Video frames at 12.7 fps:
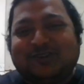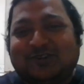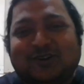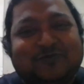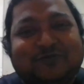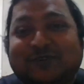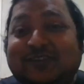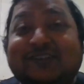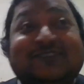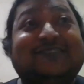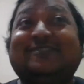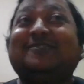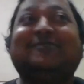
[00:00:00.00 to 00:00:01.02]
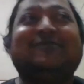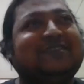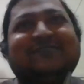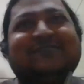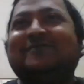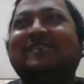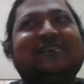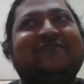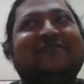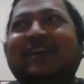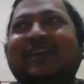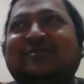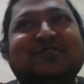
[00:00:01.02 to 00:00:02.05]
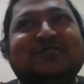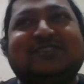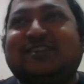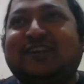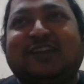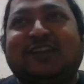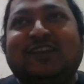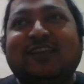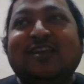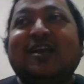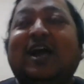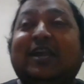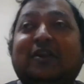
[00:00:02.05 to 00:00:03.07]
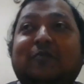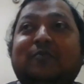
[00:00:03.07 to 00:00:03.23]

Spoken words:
workshop which reflects on screen. I